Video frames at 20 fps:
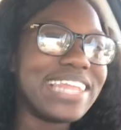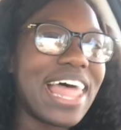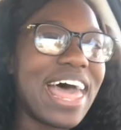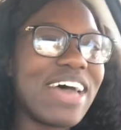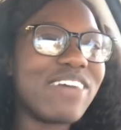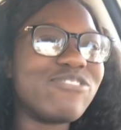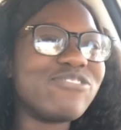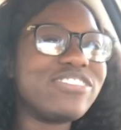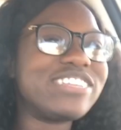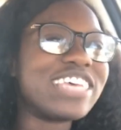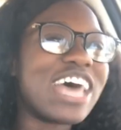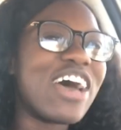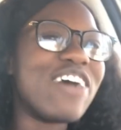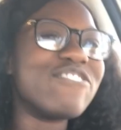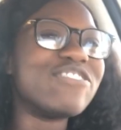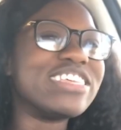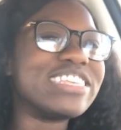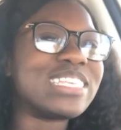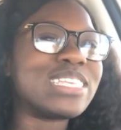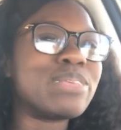left
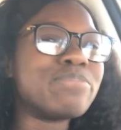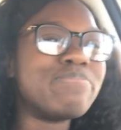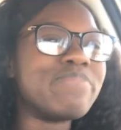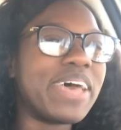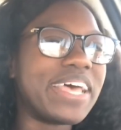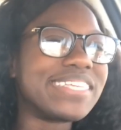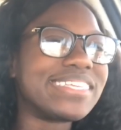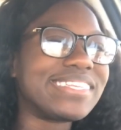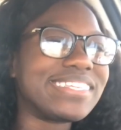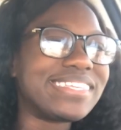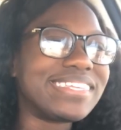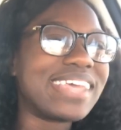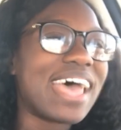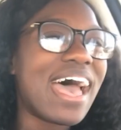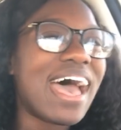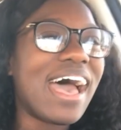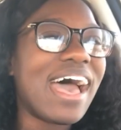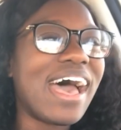of the semester.